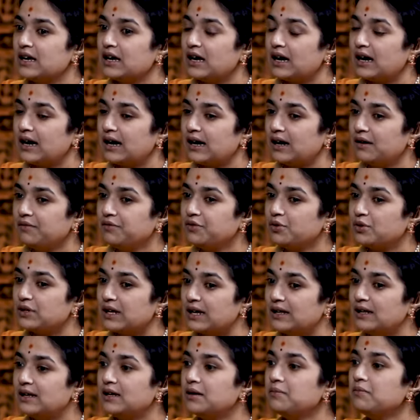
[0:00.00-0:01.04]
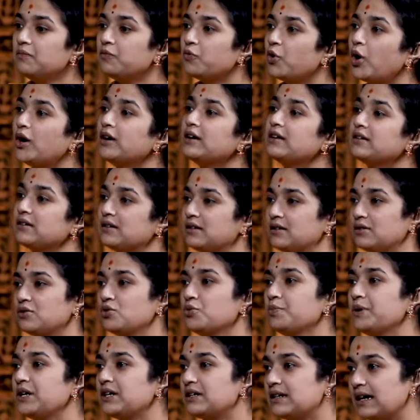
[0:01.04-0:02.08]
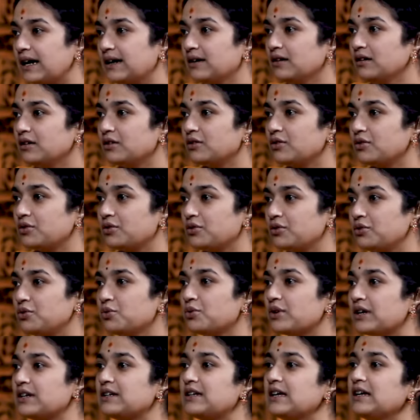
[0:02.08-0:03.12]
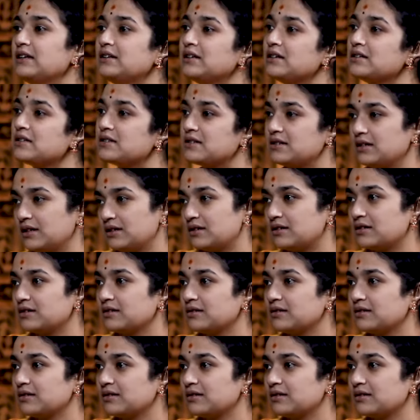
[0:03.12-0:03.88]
I have to tell him what to be done to retain his state.